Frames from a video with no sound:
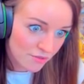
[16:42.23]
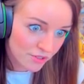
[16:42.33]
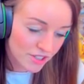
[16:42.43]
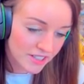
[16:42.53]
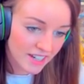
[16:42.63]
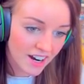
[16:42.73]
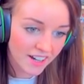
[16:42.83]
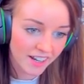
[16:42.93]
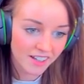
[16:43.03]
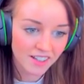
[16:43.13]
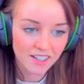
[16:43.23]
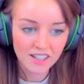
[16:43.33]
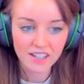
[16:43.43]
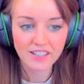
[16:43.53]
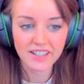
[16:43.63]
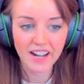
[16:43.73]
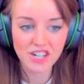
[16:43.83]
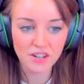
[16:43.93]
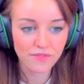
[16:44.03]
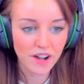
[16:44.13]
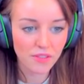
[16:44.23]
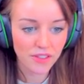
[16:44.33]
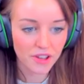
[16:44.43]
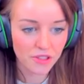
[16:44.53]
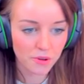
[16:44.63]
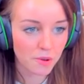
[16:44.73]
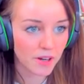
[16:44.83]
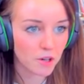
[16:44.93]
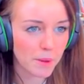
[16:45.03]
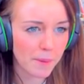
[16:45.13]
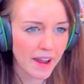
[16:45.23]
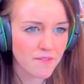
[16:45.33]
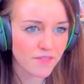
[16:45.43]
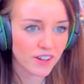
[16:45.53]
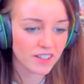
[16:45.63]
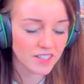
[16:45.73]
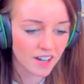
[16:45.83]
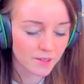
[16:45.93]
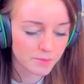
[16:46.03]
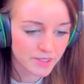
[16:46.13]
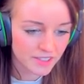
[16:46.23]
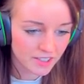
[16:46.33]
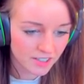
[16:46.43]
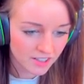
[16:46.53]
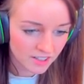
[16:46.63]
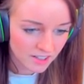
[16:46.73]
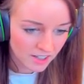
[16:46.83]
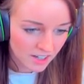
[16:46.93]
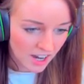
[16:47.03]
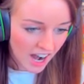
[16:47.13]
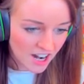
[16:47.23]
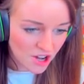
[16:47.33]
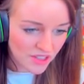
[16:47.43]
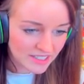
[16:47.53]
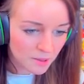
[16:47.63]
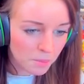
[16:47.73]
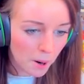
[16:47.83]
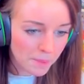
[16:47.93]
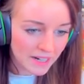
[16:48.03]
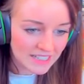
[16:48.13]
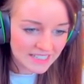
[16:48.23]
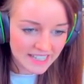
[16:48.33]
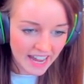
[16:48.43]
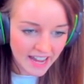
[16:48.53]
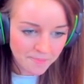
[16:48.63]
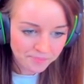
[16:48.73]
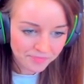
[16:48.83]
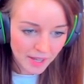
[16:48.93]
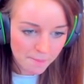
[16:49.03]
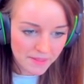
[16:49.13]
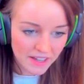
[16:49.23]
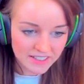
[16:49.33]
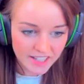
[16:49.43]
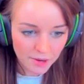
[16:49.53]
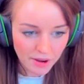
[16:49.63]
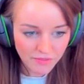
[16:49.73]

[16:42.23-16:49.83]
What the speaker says: for designing. Because I actually found the other one a little bit painful at times. I know that's unpopular to say, but that's how I